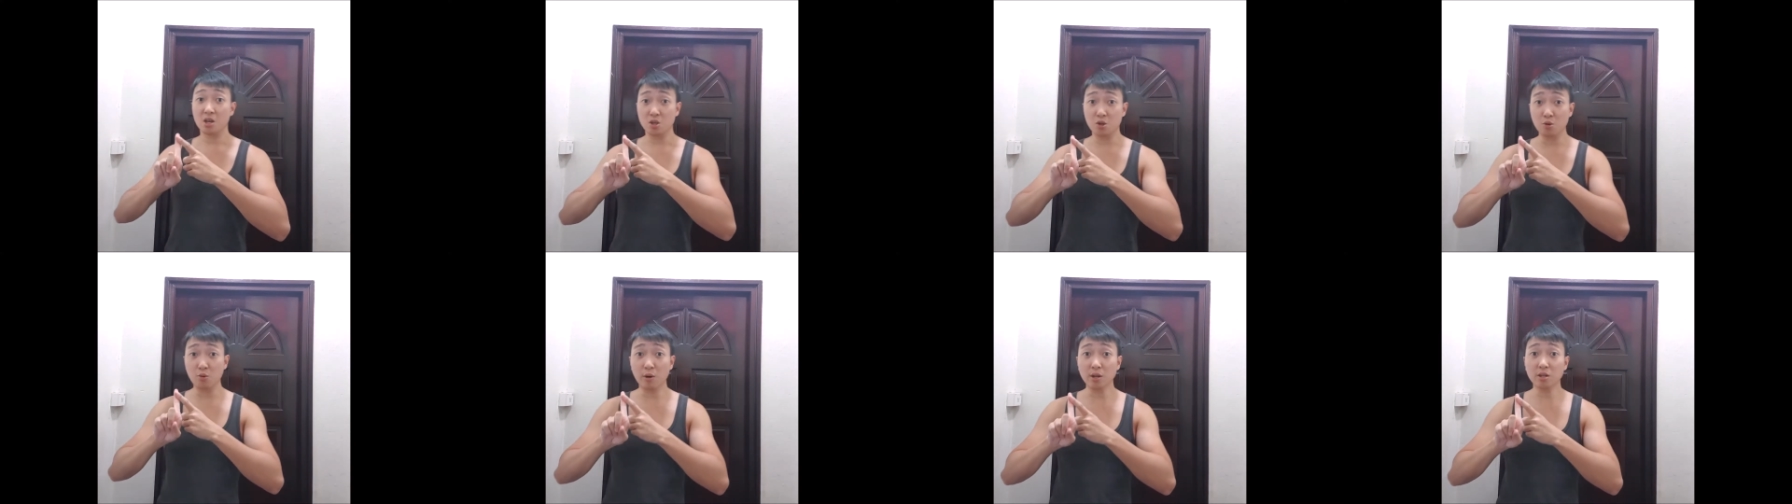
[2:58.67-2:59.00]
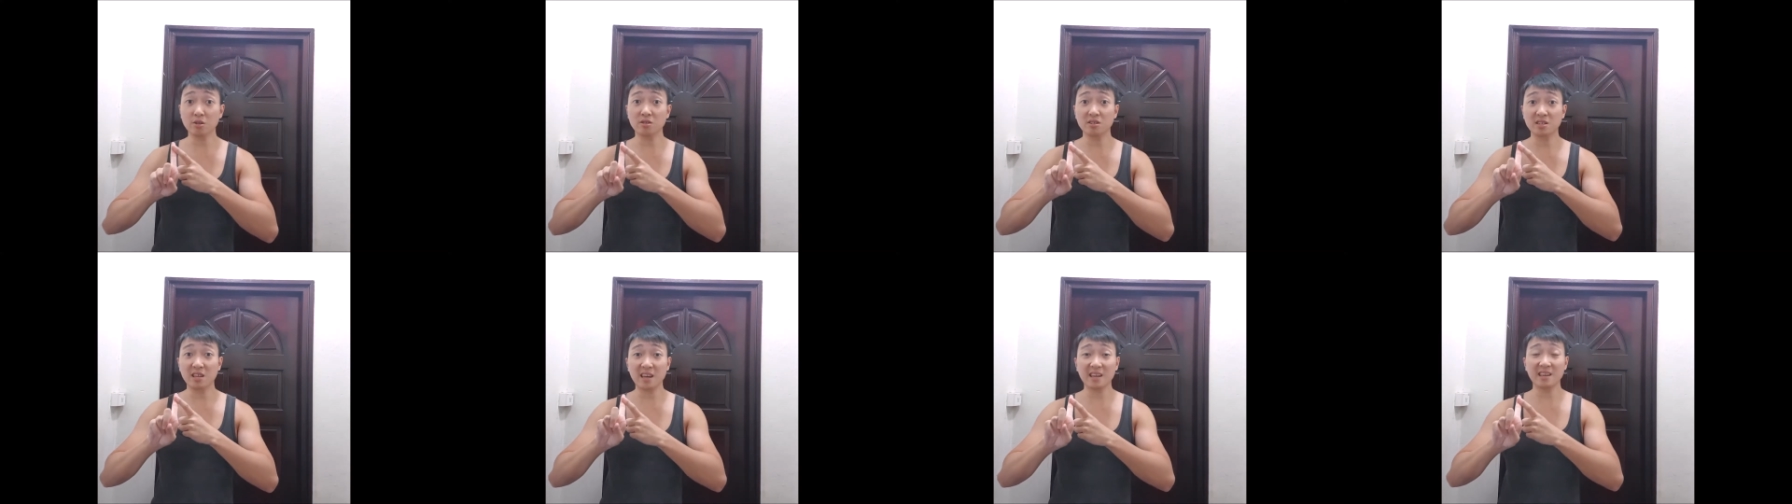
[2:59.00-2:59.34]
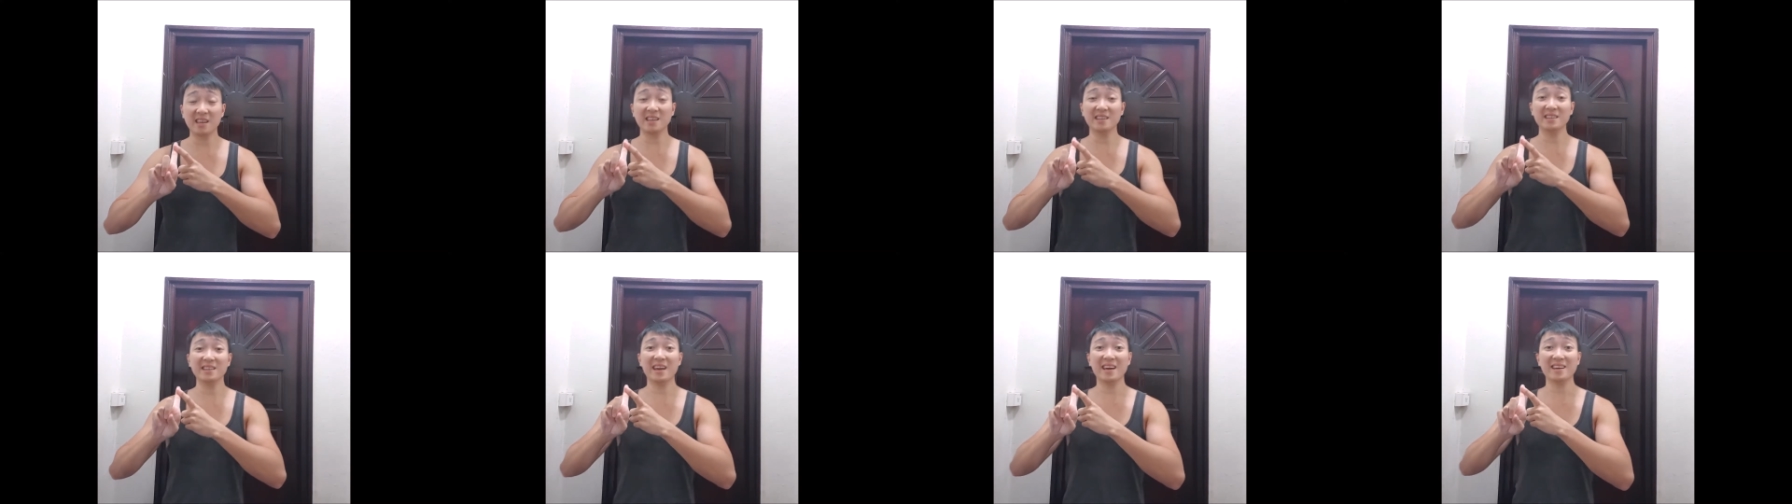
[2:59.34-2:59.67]
you want to take
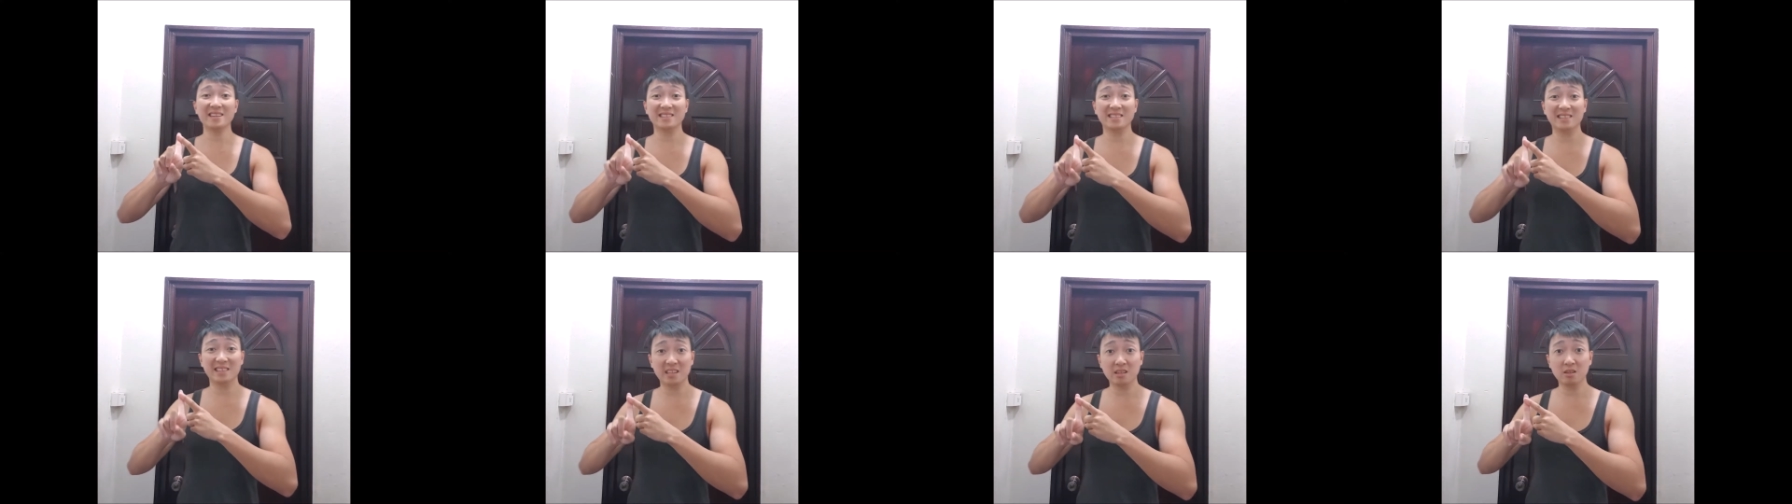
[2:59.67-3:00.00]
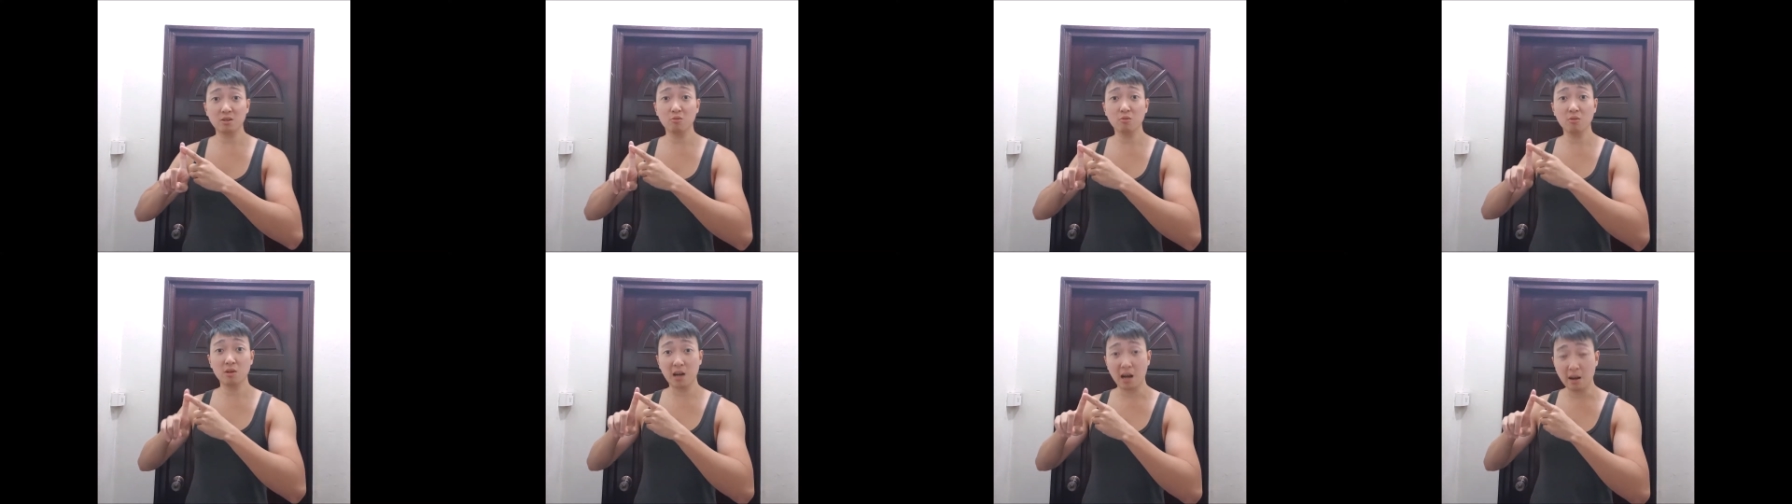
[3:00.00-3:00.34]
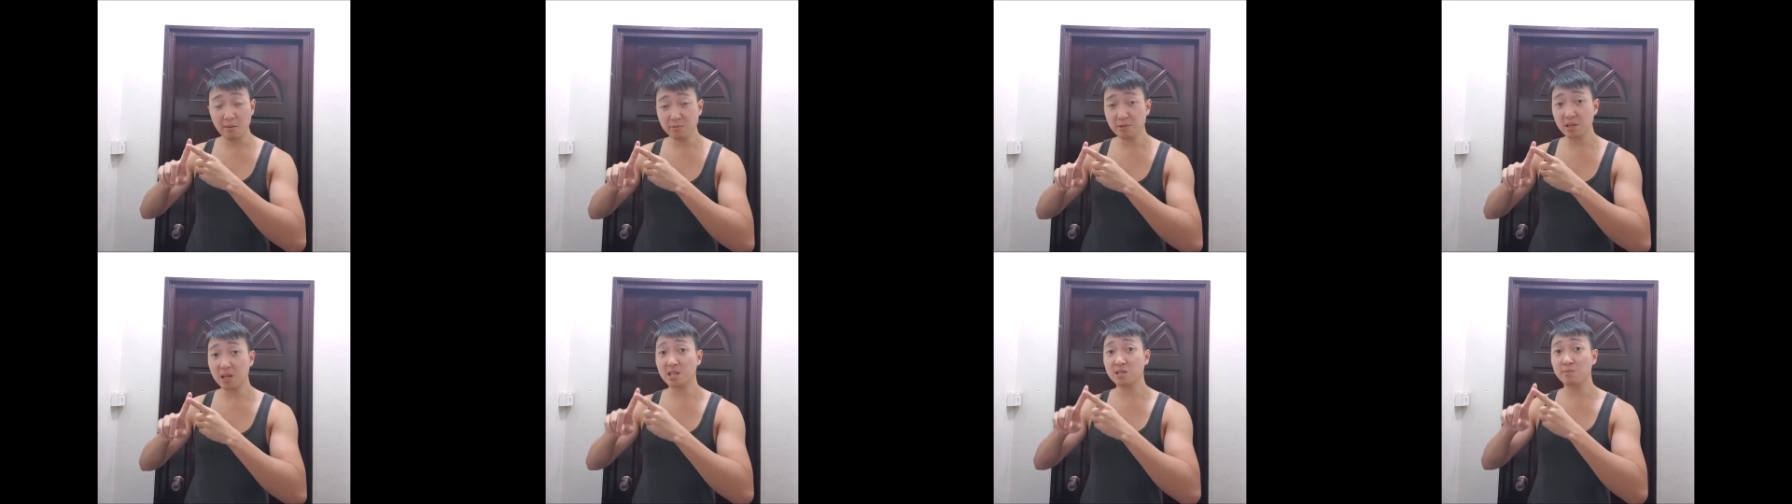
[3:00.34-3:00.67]
in as little
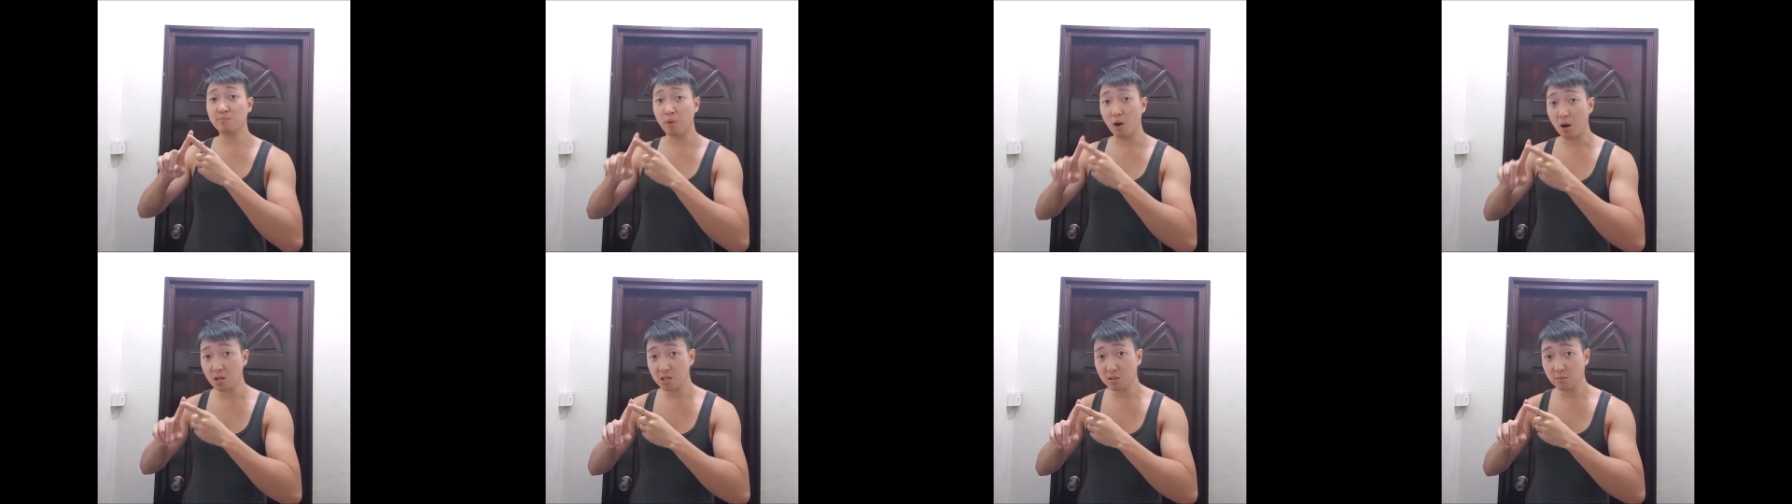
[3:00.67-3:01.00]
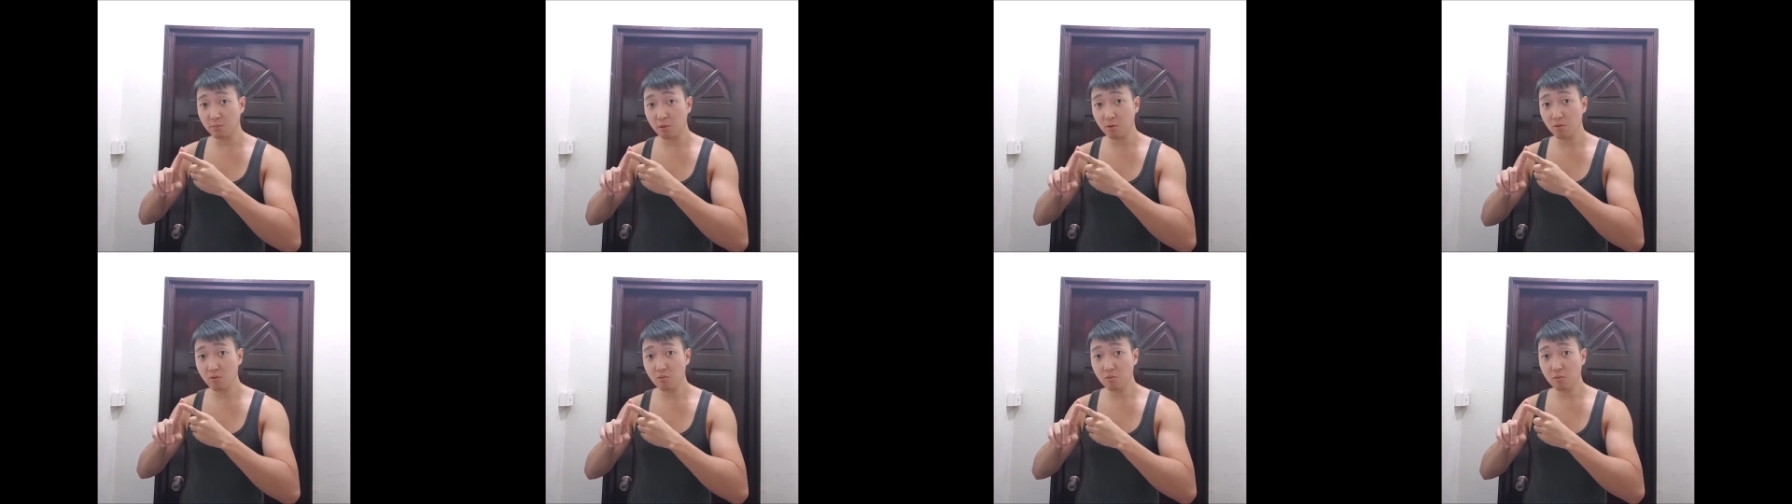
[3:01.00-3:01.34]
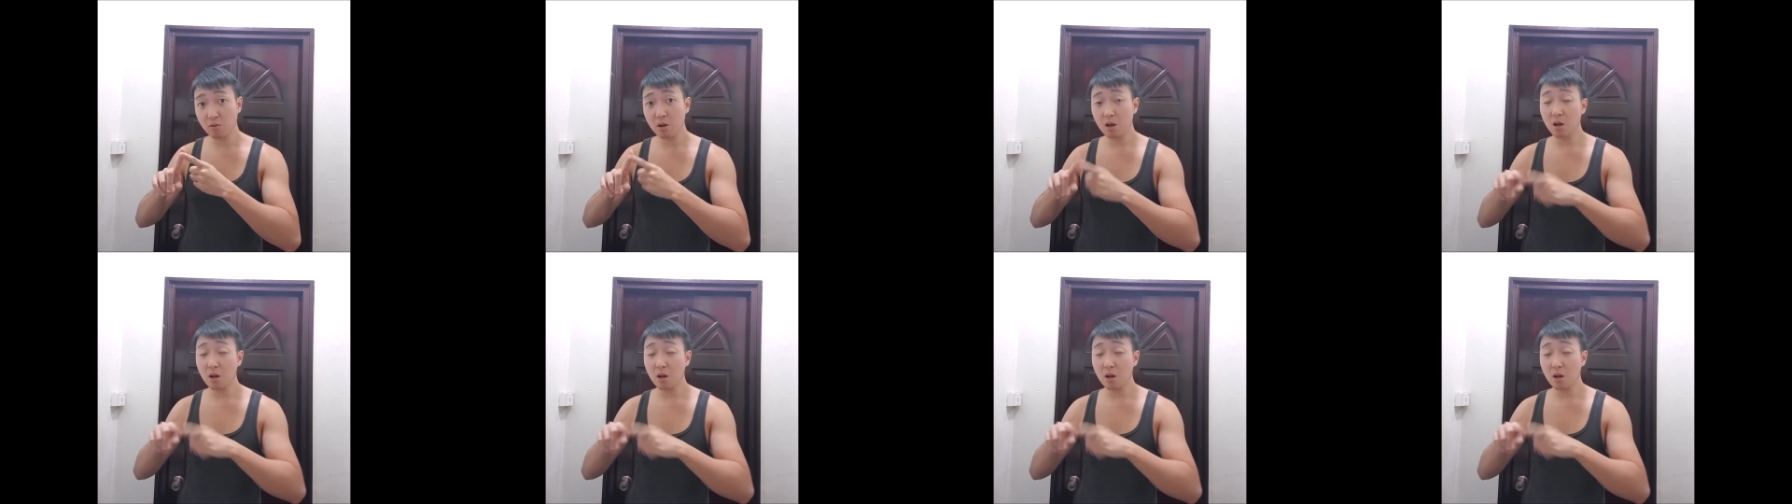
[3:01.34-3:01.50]
carbs as possible